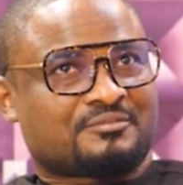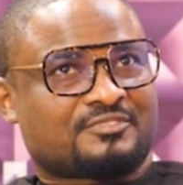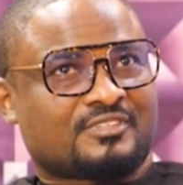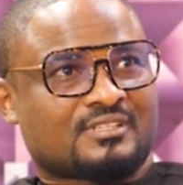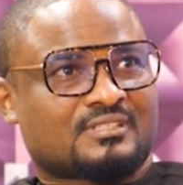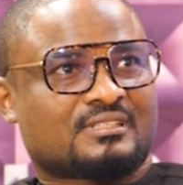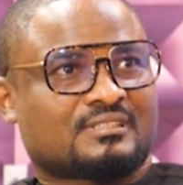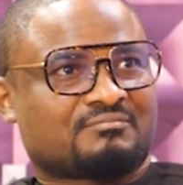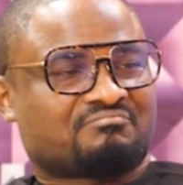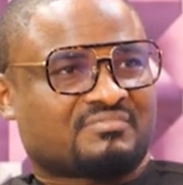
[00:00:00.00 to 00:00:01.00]
First,
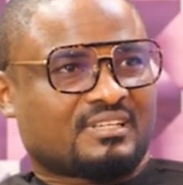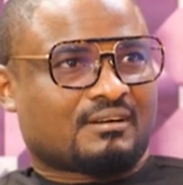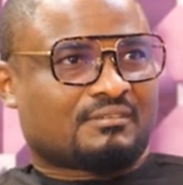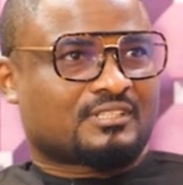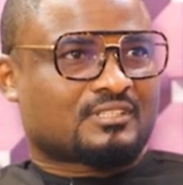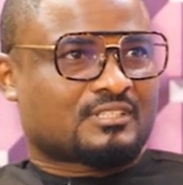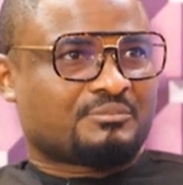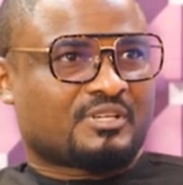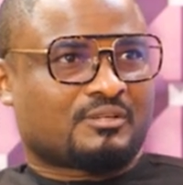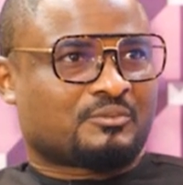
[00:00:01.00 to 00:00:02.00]
I think I want to touch a
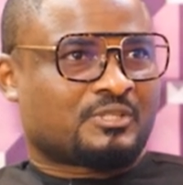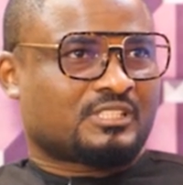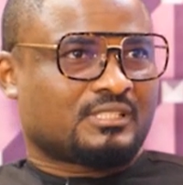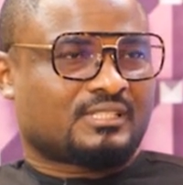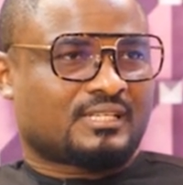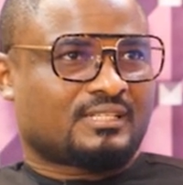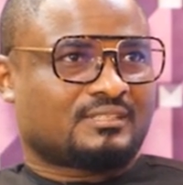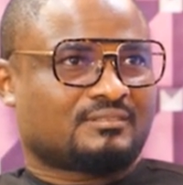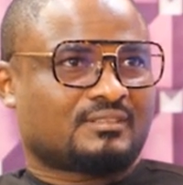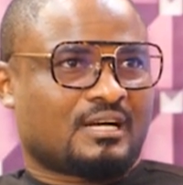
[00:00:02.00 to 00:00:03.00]
bit on what she said.
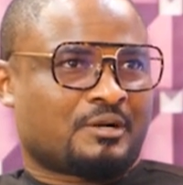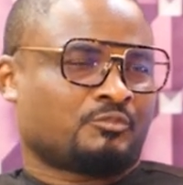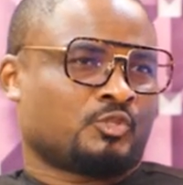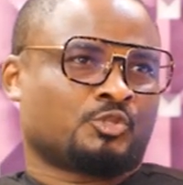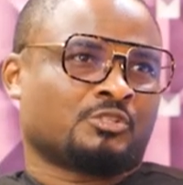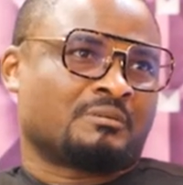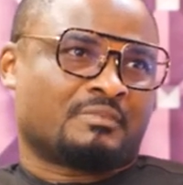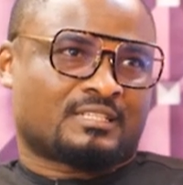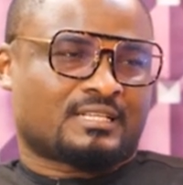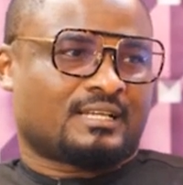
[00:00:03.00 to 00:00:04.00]
The truth of the
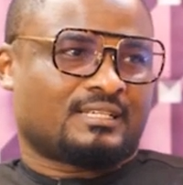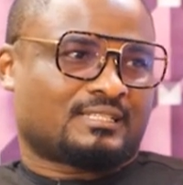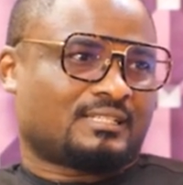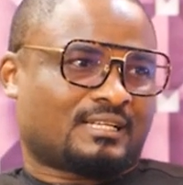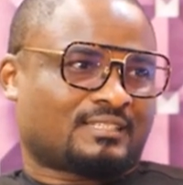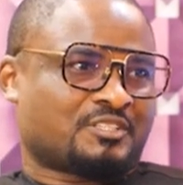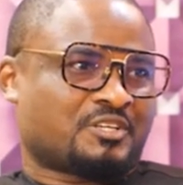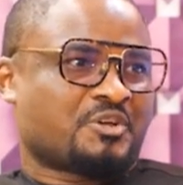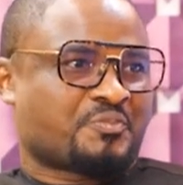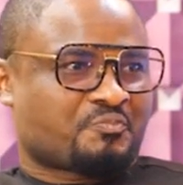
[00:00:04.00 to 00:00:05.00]
matter is that
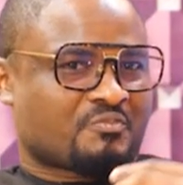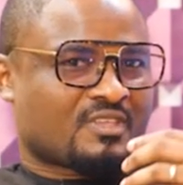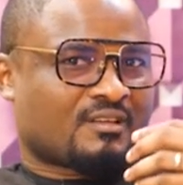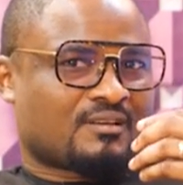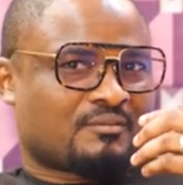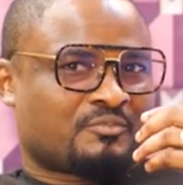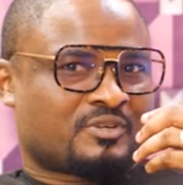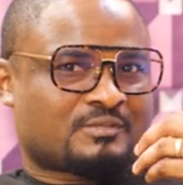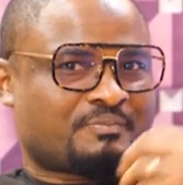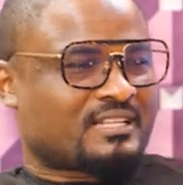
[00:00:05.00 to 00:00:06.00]

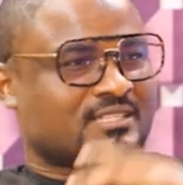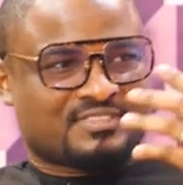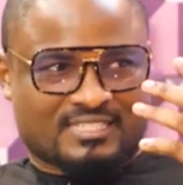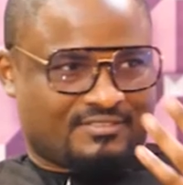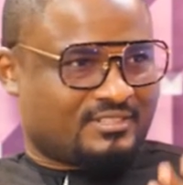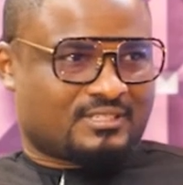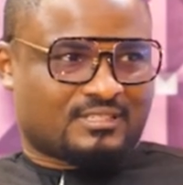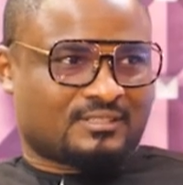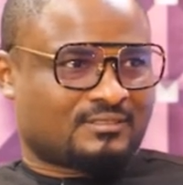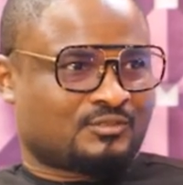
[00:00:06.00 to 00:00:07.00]
perspective is
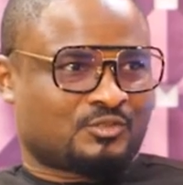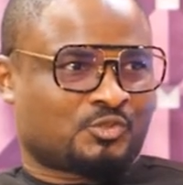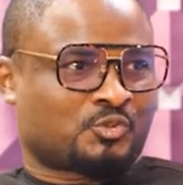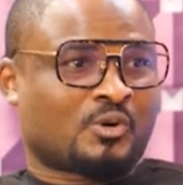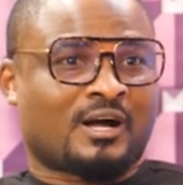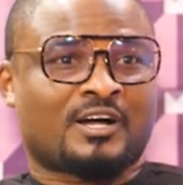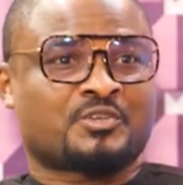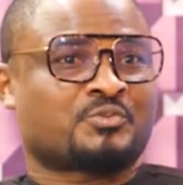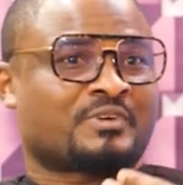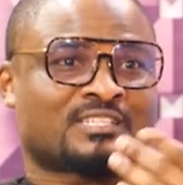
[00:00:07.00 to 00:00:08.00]
everything to how
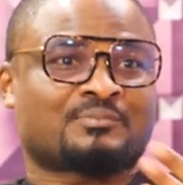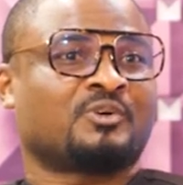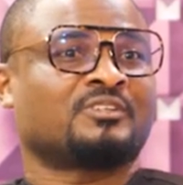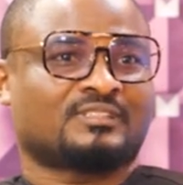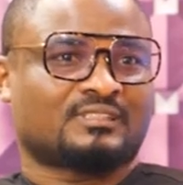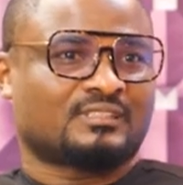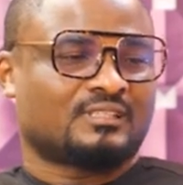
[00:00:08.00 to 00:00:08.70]
you respond.